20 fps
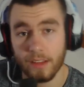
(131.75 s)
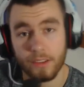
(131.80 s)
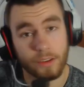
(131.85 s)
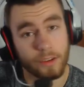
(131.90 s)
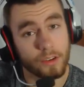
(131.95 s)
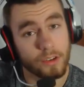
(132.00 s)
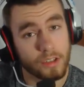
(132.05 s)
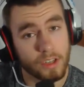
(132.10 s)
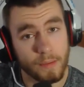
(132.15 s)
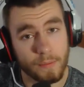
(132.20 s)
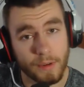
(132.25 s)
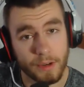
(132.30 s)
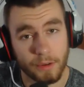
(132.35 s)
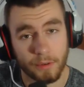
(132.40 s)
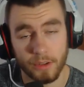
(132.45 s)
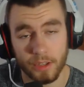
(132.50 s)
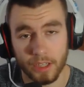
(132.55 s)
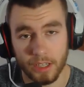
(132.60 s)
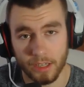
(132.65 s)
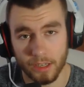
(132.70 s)
those can be
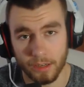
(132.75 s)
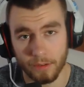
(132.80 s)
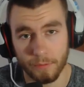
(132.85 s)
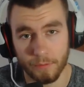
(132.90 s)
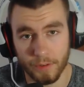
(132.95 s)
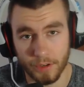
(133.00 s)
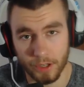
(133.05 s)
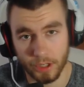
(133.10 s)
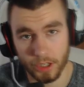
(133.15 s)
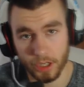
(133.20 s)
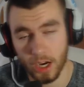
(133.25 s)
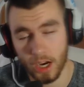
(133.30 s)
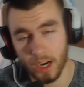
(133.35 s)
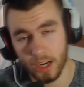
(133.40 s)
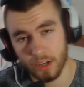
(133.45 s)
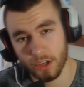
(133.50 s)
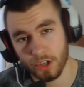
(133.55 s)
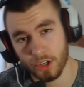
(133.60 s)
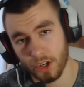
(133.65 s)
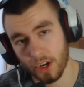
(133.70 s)
really good for your
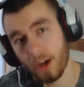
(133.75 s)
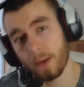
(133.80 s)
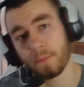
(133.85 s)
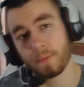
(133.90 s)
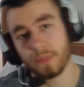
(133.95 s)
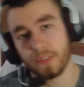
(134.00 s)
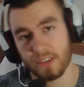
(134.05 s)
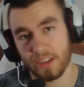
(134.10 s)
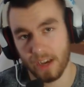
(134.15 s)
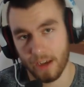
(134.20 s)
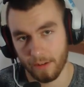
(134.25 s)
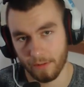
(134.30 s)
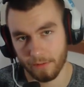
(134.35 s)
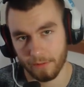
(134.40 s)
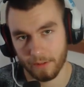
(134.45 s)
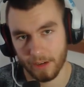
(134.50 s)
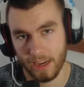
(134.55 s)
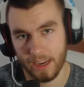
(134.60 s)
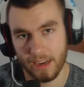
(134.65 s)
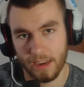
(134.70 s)
conjured up
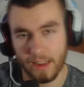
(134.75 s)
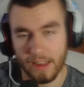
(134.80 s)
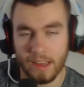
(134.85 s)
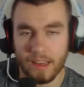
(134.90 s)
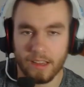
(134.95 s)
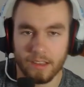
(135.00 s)
stuff, right?